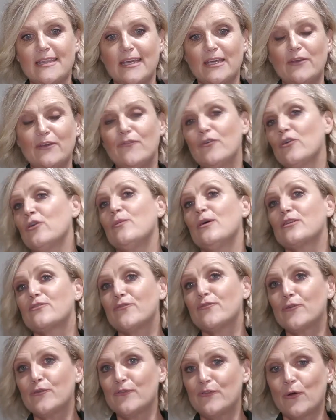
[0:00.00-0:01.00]
Thank you very much
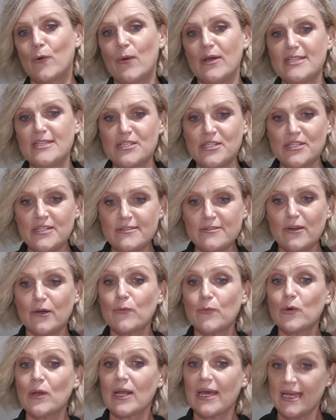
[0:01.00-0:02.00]
for all of your questions. I will